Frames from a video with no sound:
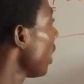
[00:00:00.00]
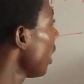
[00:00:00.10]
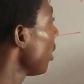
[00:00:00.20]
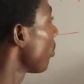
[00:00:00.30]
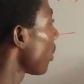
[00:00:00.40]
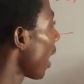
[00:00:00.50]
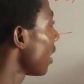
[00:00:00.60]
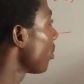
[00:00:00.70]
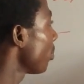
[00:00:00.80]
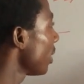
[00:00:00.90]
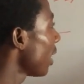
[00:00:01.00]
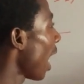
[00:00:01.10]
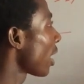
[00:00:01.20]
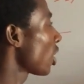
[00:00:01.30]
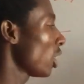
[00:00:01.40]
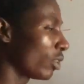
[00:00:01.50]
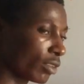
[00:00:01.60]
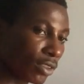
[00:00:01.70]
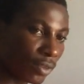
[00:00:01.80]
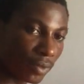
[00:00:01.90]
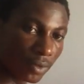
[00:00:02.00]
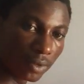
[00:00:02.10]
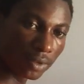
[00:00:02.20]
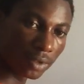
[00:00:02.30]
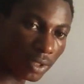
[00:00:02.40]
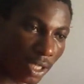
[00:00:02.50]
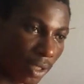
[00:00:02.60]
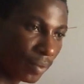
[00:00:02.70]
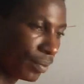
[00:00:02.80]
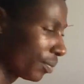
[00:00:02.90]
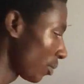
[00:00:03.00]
P implies P and Q. Okay?